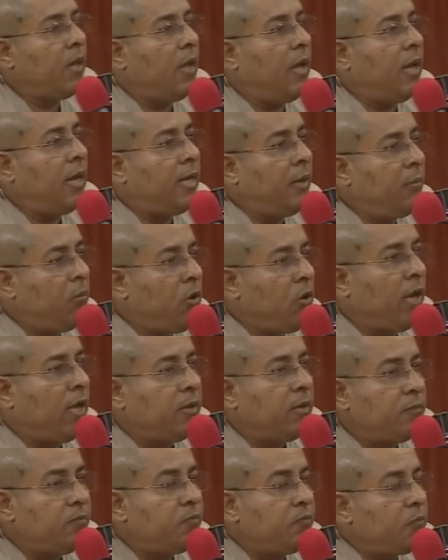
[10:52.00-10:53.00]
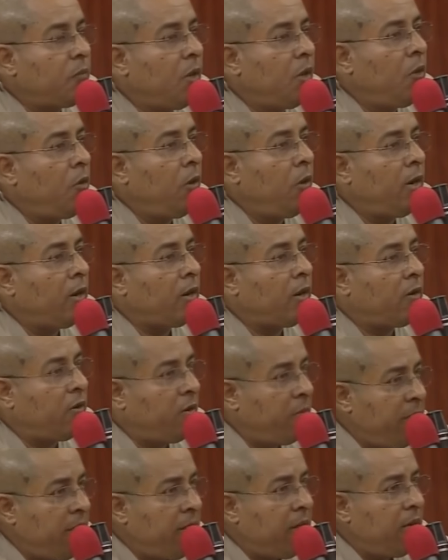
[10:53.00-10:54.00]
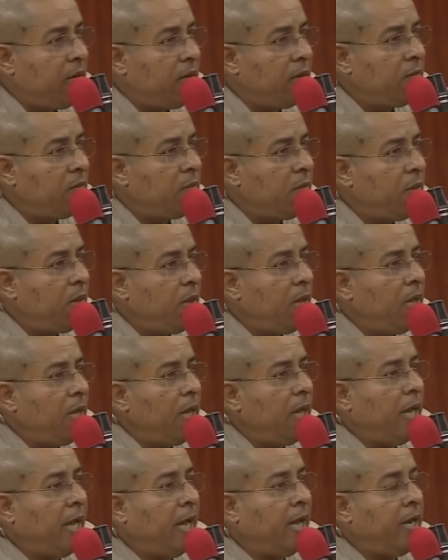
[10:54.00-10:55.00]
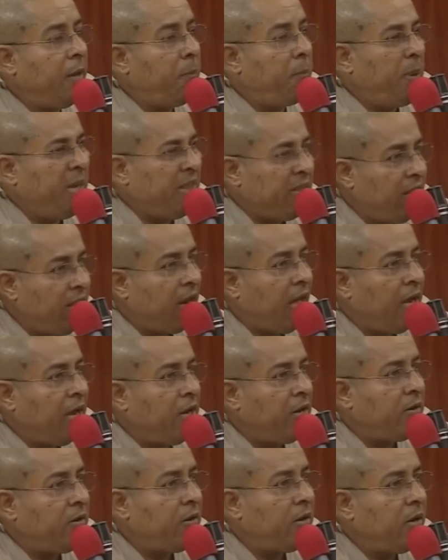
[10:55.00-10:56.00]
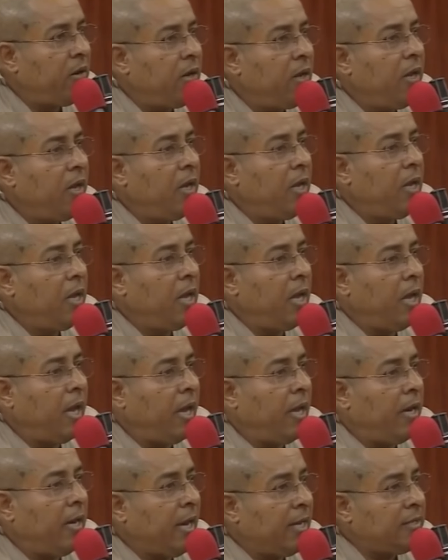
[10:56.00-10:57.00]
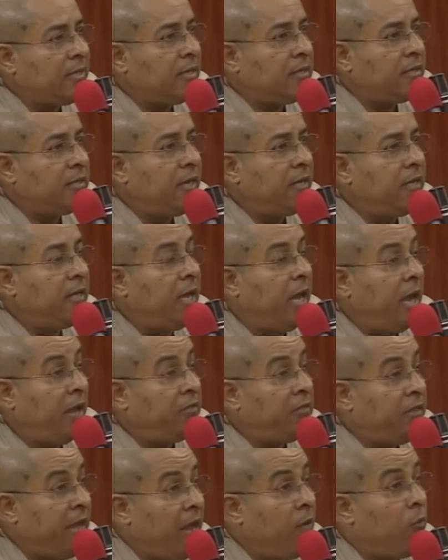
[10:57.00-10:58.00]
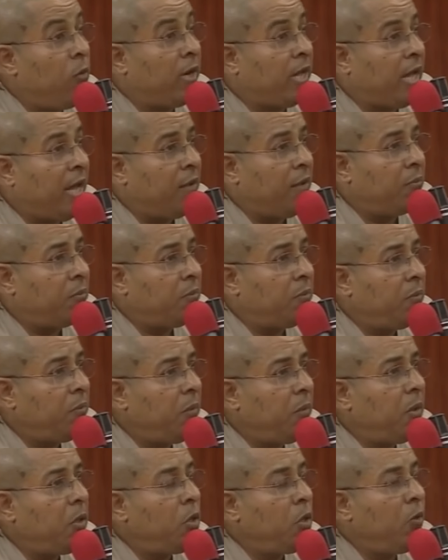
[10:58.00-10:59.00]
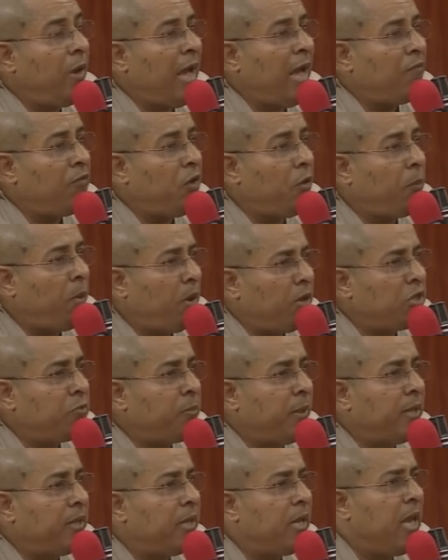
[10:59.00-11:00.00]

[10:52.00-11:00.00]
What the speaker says: Adabuga, you are a criminal and a petty liar. And as I said, a day will come, you will have your punishment.